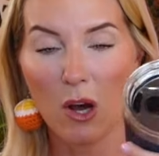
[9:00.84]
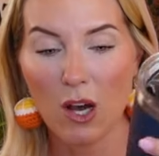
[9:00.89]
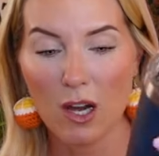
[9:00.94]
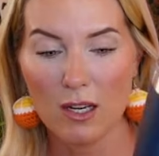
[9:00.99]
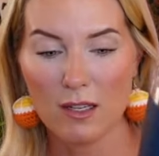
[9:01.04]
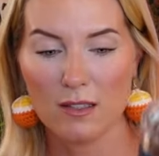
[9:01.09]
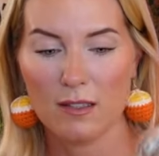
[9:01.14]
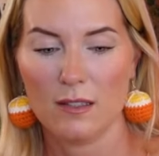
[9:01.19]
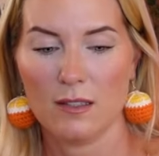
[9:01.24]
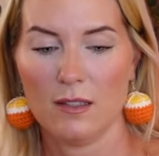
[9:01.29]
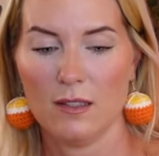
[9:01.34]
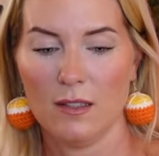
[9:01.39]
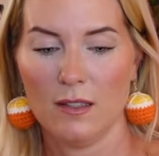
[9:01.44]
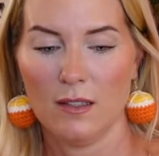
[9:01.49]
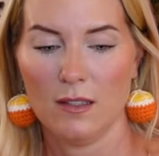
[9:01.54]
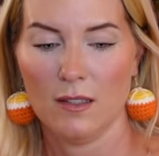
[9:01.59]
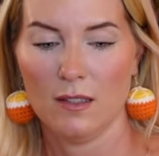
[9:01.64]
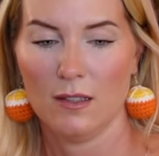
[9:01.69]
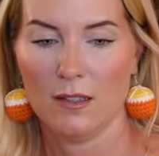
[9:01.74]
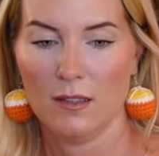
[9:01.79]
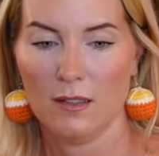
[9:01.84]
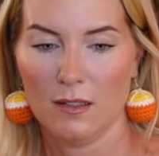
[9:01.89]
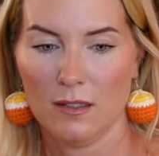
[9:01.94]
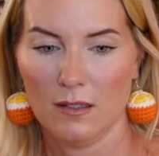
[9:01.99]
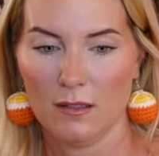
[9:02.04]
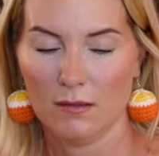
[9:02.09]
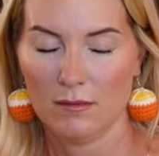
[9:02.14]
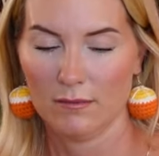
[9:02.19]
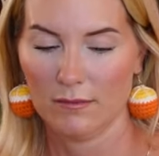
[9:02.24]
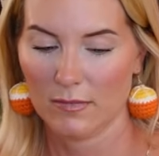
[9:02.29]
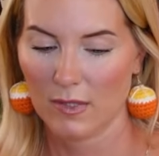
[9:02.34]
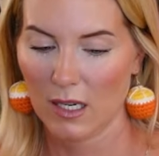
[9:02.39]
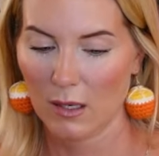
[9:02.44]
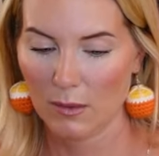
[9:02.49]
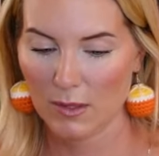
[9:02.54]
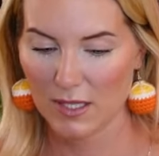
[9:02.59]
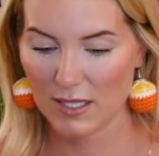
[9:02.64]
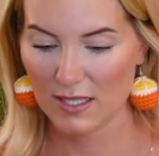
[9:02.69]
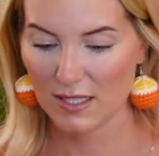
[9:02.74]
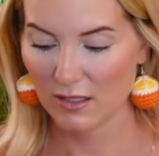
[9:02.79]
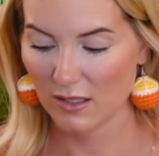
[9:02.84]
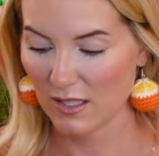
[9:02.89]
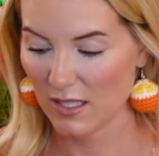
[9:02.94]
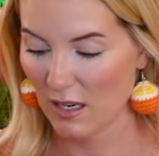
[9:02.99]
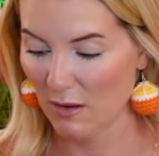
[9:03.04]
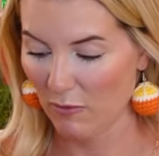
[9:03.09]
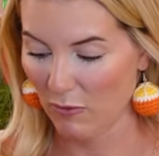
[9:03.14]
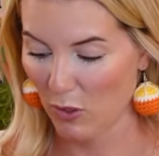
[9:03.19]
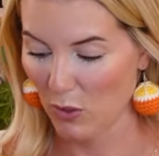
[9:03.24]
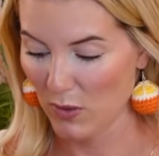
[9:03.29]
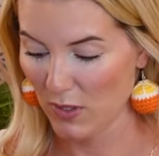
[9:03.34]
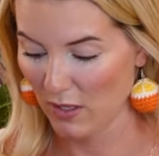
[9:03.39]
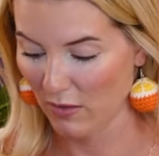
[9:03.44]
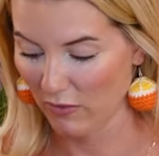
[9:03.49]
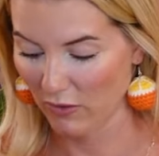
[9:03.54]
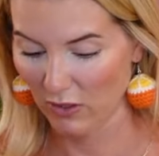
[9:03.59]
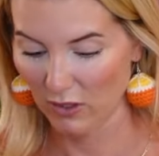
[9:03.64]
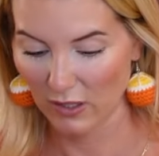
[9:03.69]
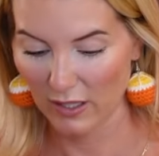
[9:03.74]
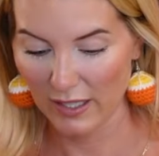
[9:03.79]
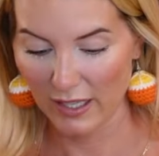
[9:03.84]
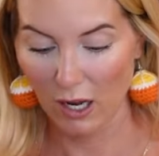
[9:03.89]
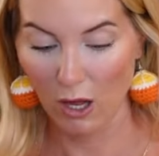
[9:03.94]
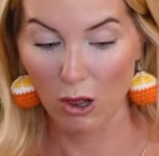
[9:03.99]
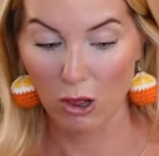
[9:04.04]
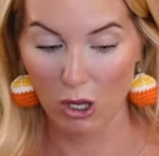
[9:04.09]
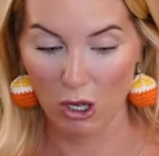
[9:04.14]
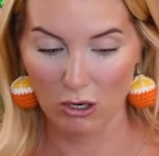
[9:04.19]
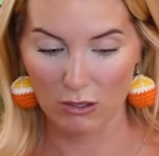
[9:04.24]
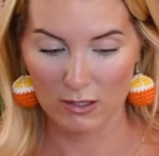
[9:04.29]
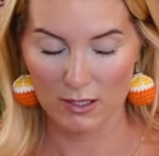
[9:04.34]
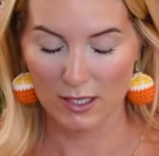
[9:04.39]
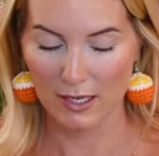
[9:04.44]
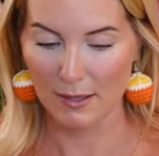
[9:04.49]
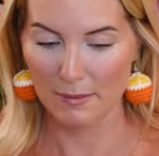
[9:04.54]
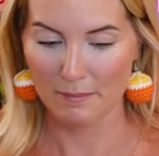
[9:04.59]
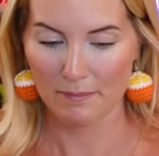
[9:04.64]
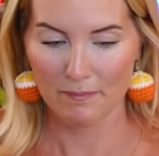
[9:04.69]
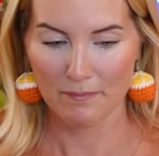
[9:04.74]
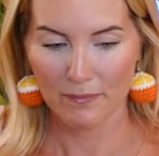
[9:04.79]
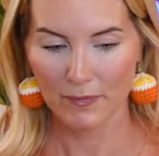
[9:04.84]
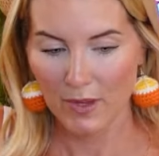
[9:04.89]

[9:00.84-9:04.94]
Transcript: on, it would still stay frozen for like a long time.